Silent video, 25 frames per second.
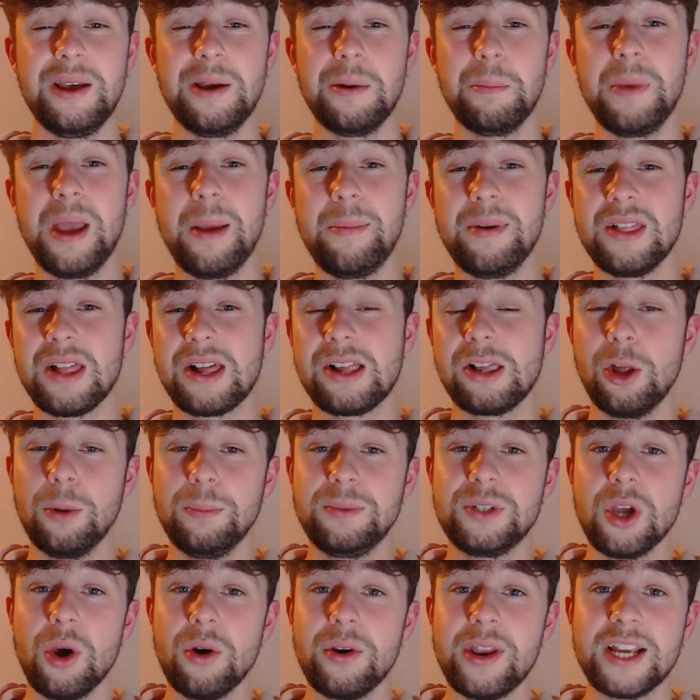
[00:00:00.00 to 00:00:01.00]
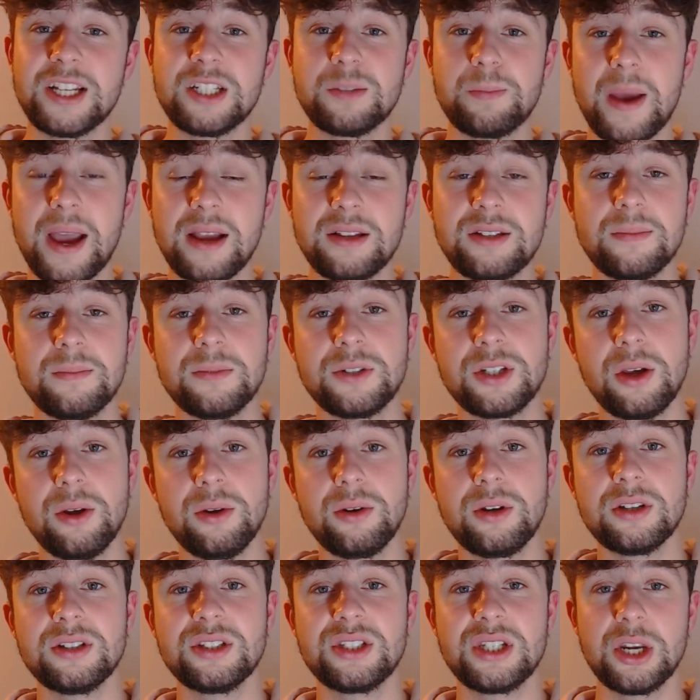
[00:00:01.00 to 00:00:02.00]
maybe the club don't expect him to,
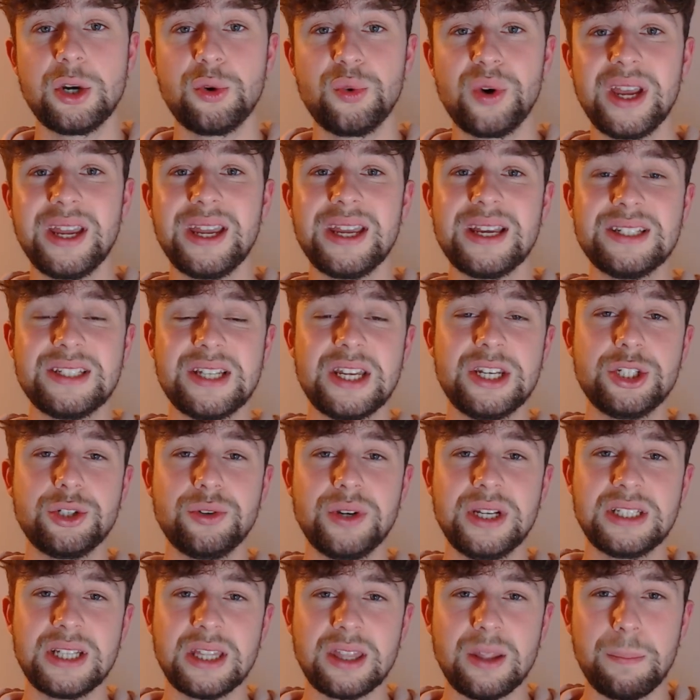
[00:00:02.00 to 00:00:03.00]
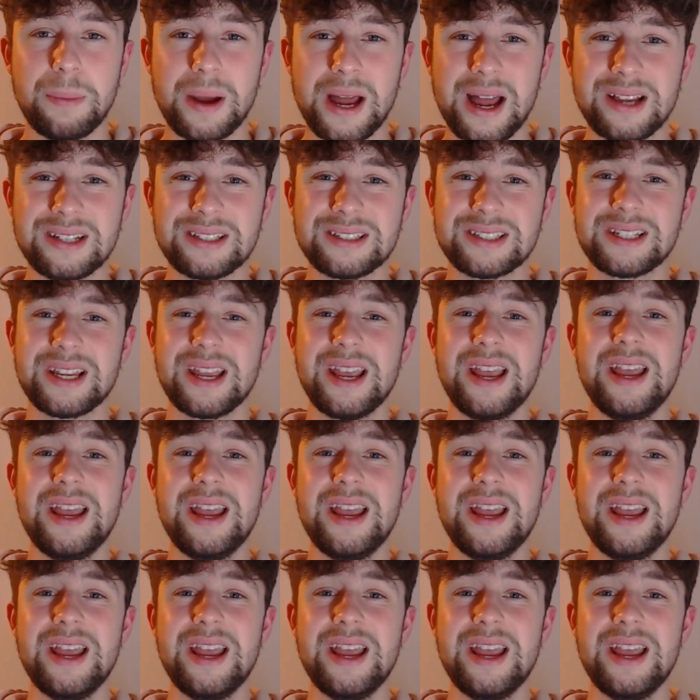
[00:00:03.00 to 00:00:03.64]
considering his injuries in the past,